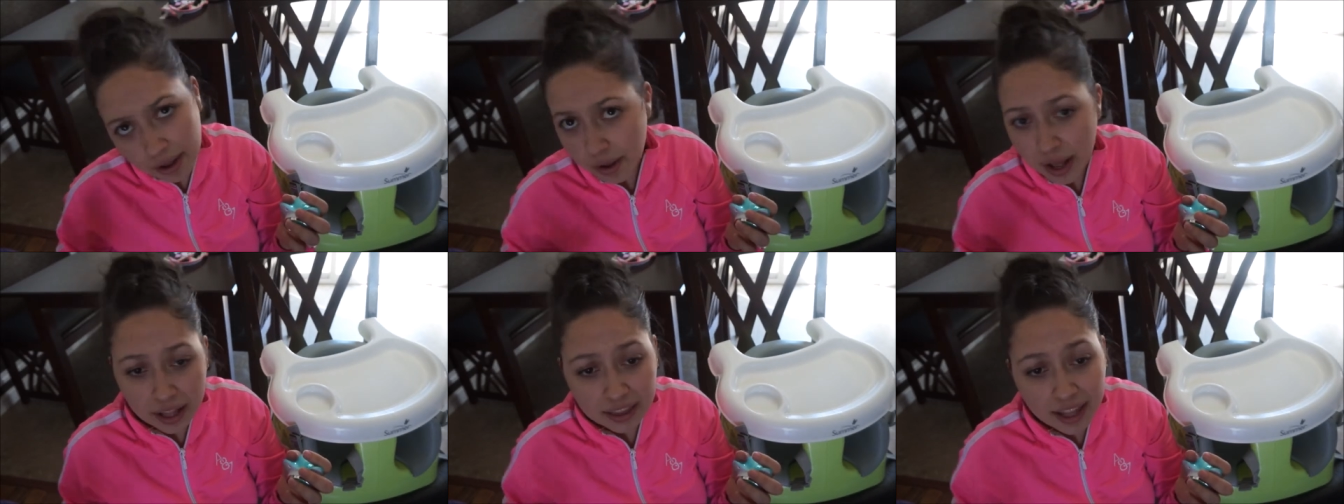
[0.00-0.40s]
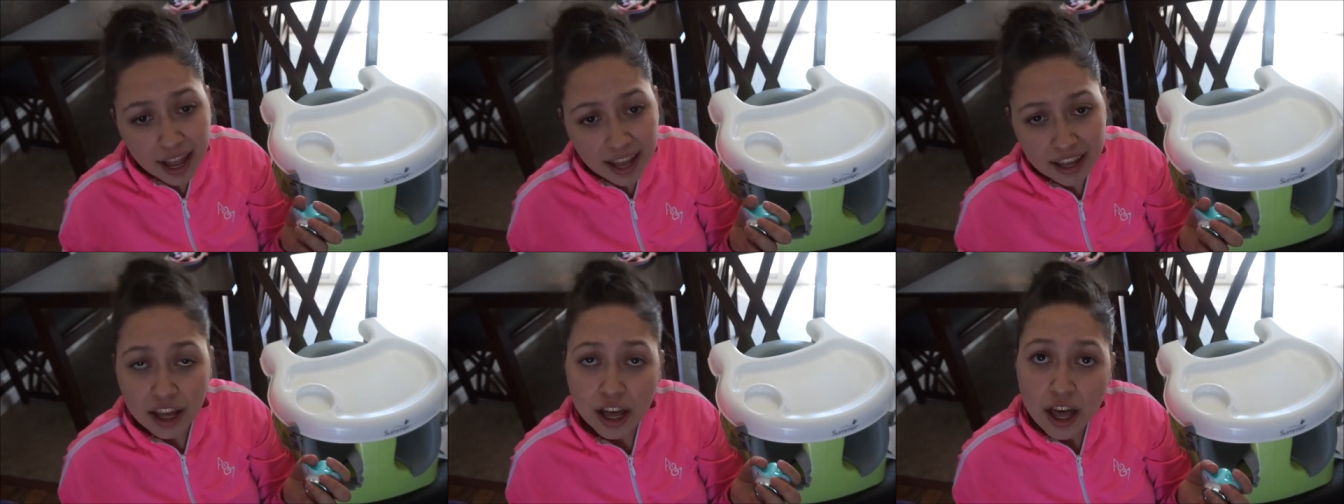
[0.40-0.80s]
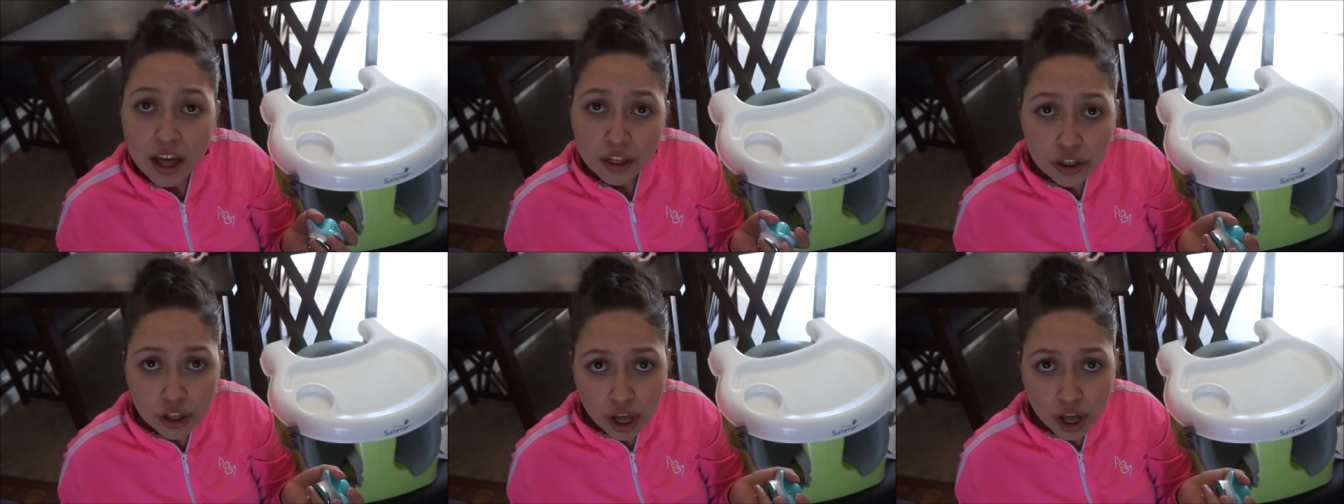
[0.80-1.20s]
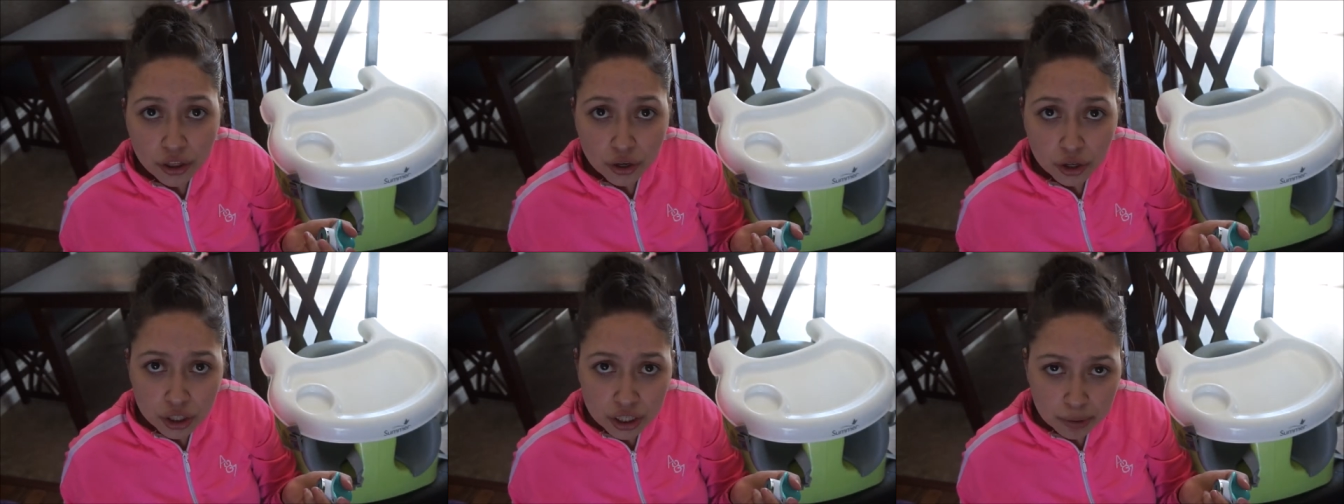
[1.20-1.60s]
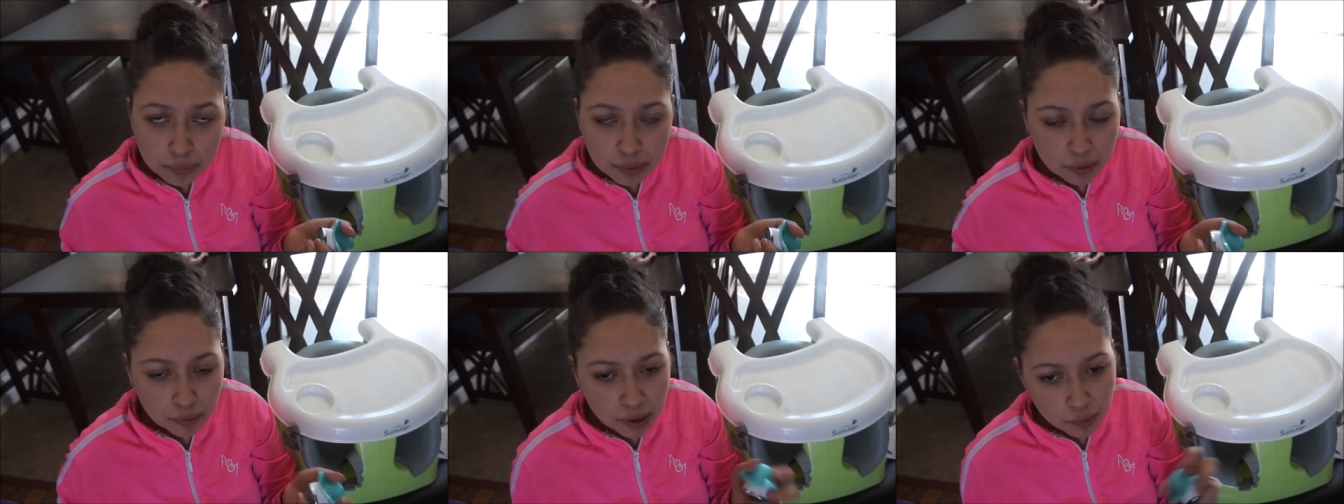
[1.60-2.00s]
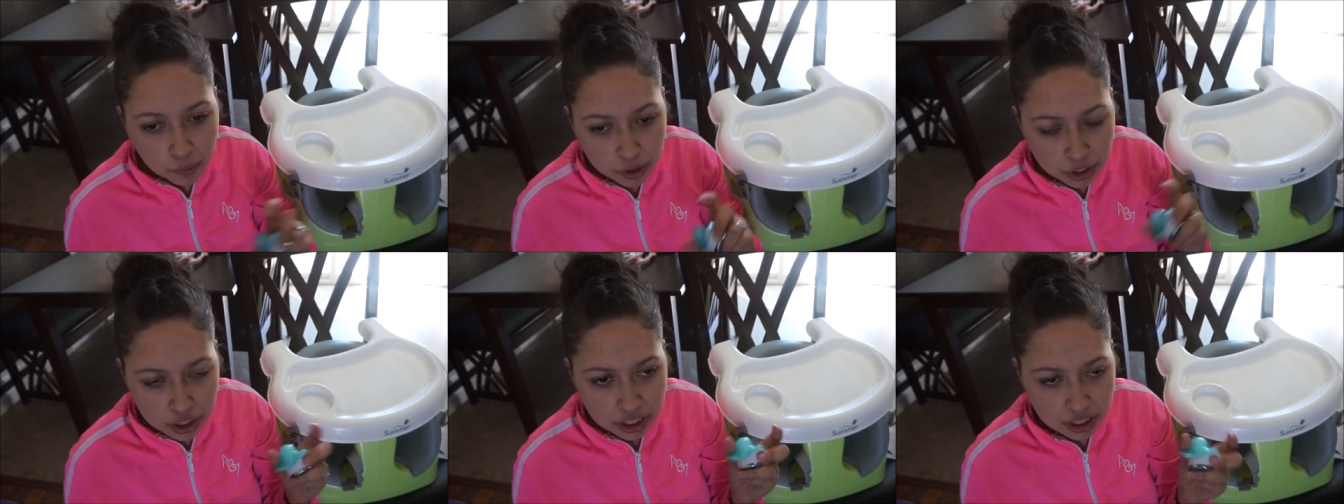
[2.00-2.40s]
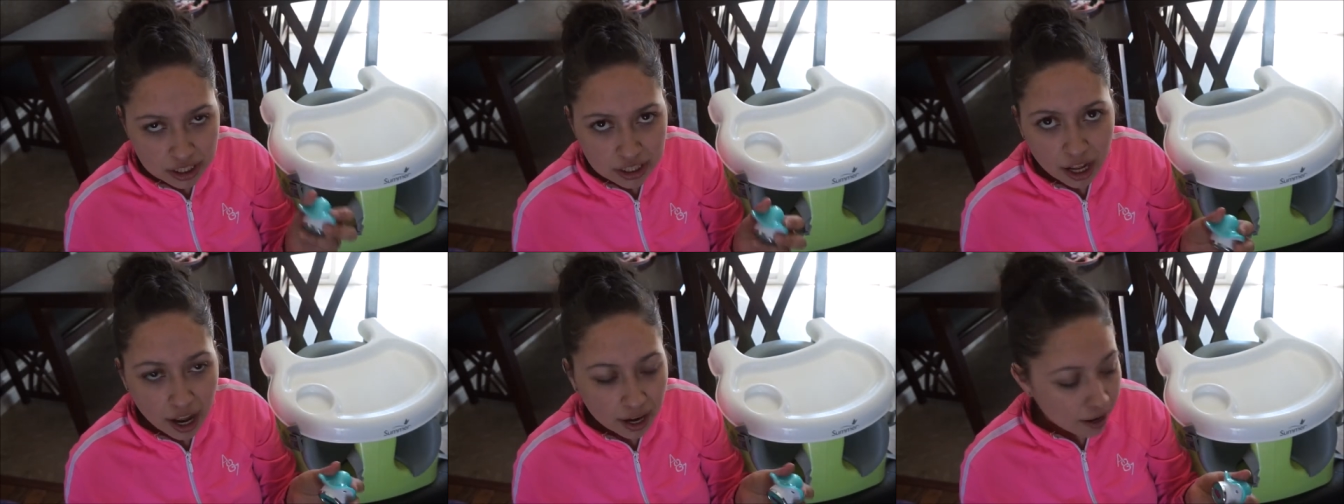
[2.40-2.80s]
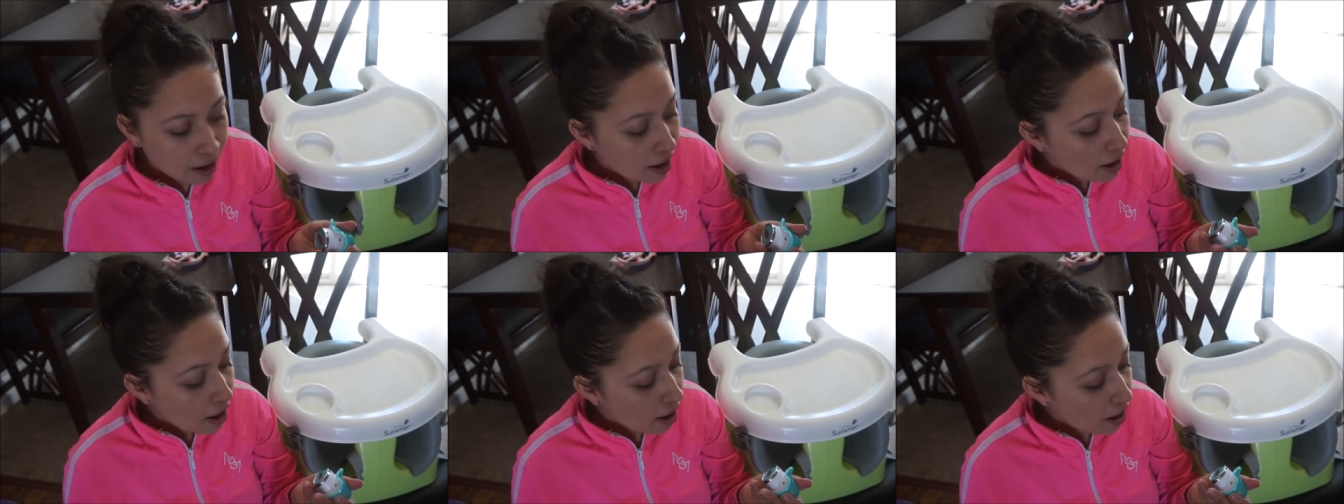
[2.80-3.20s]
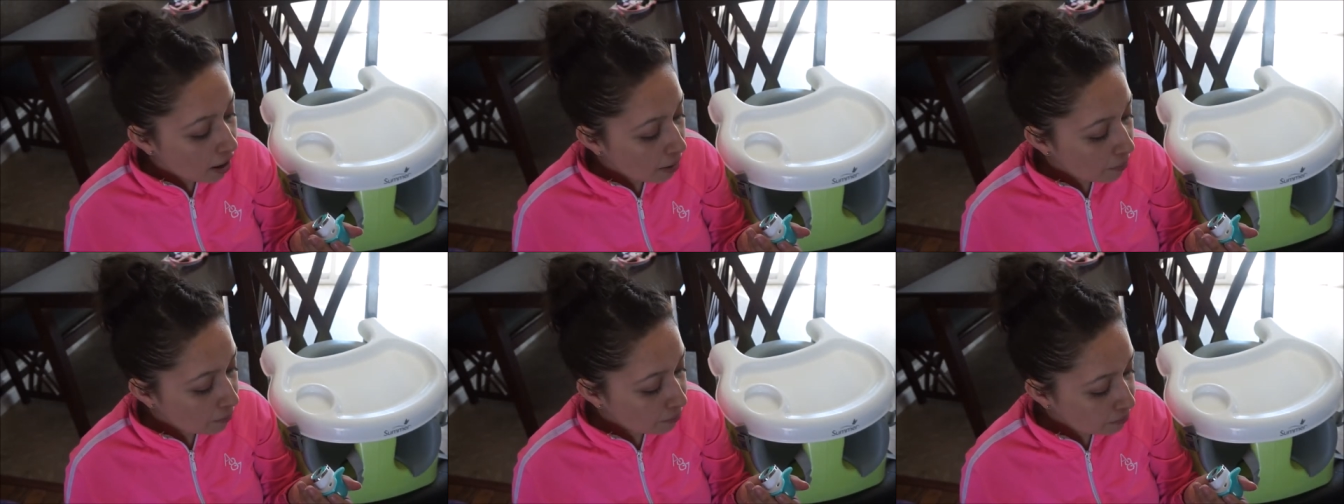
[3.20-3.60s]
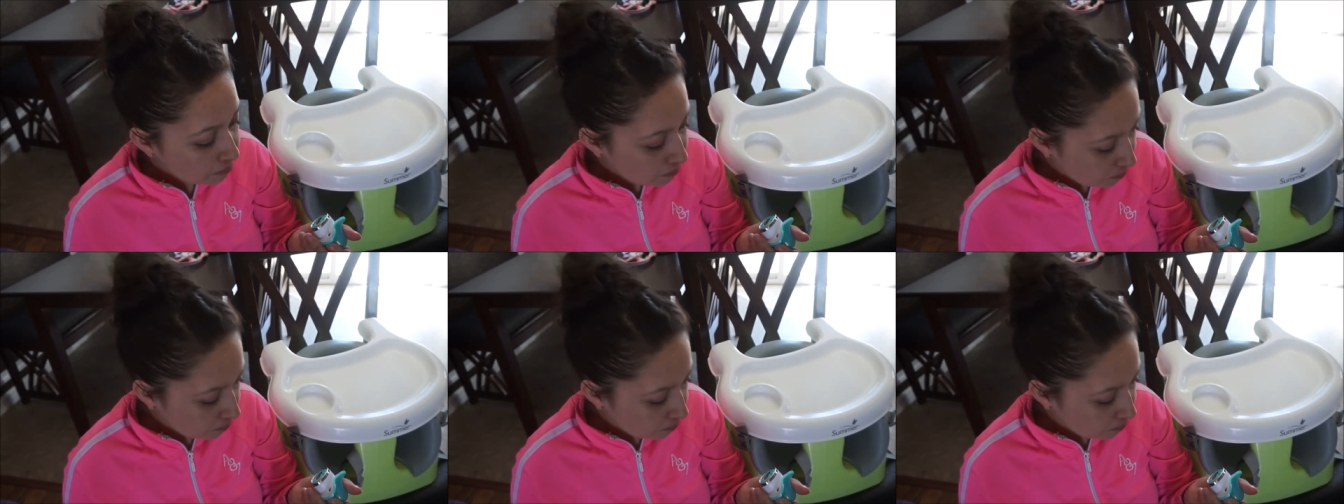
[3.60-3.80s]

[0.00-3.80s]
unlike the other TP one, which is not. Um,